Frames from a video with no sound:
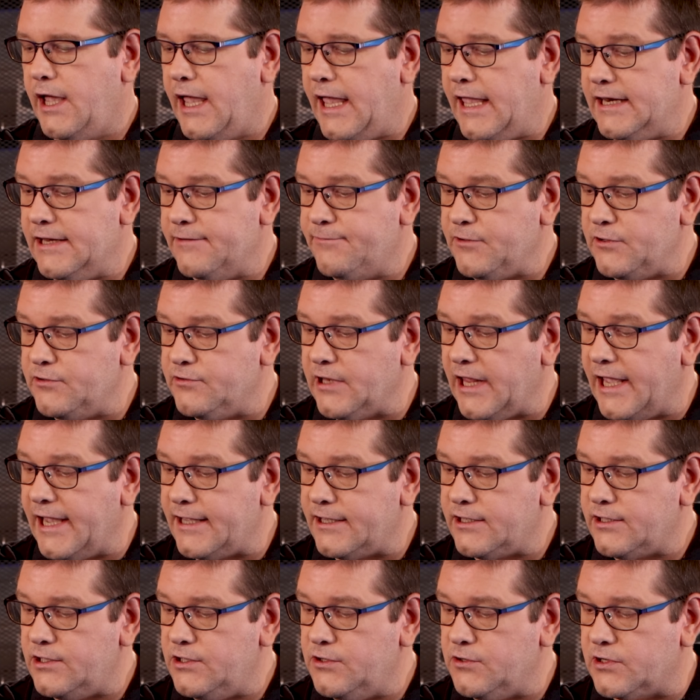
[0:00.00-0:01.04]
And if you'd
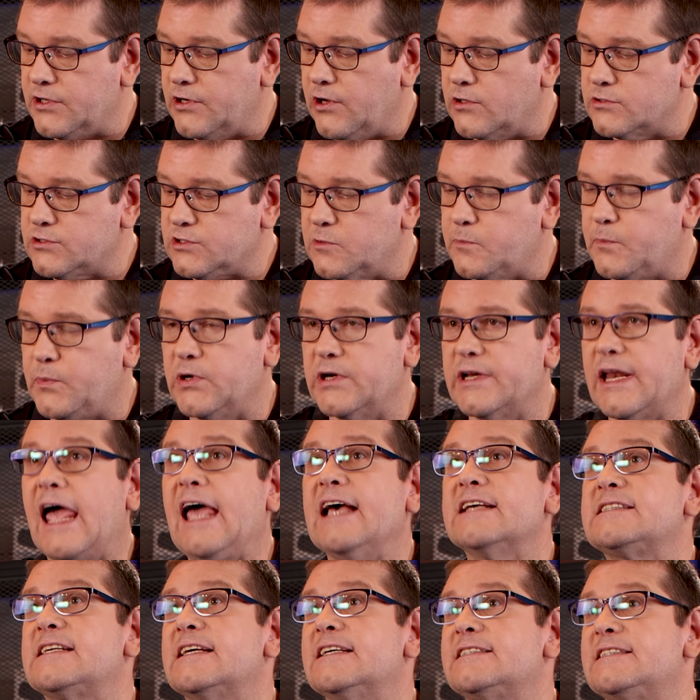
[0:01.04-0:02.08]
like, you can also put
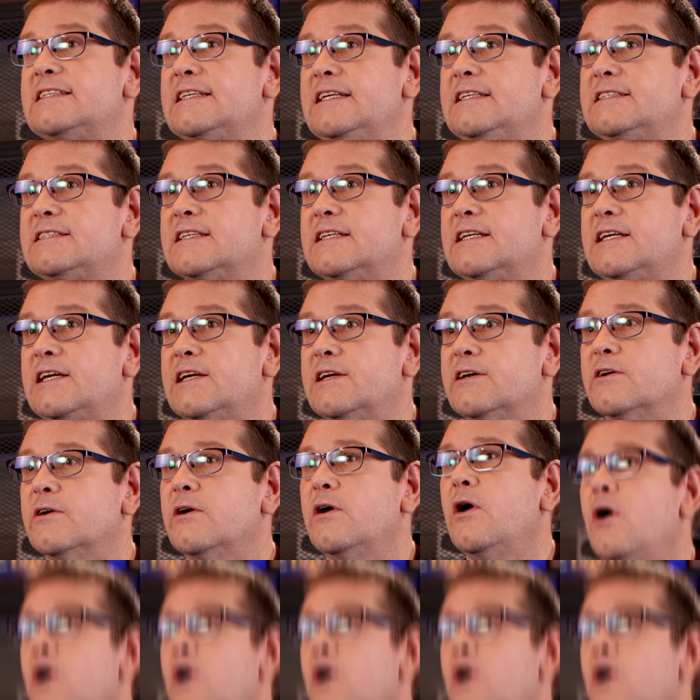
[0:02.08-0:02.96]
SSDs in here